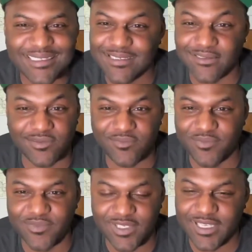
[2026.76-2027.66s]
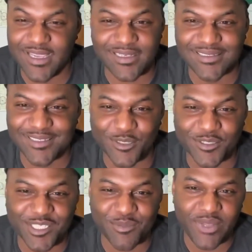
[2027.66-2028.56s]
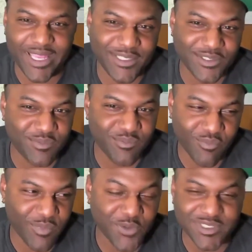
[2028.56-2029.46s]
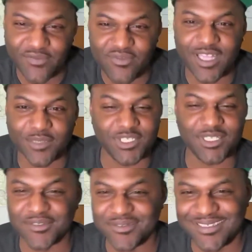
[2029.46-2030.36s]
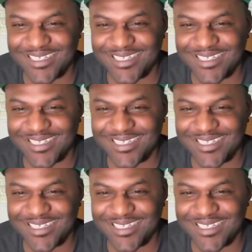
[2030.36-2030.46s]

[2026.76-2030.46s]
Because yeah, the planes mostly fly themselves.